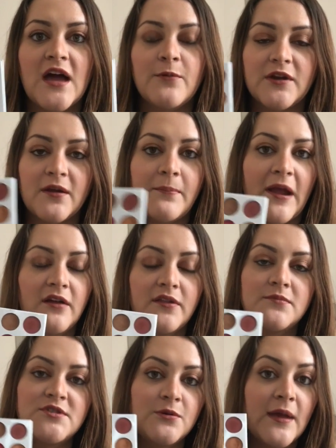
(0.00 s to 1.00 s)
I would compare
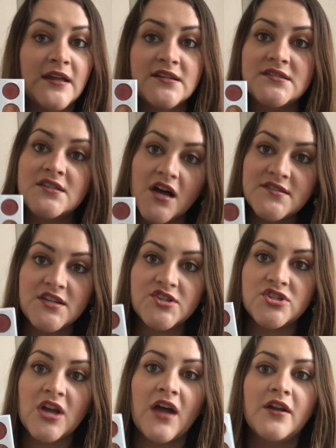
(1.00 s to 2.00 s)
them to Anastasia
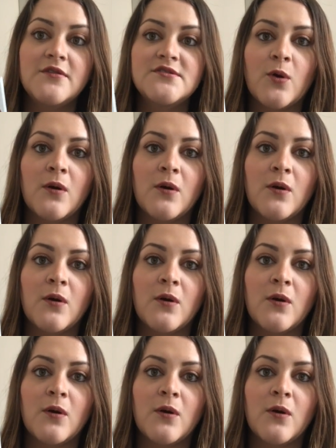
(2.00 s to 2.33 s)
shadows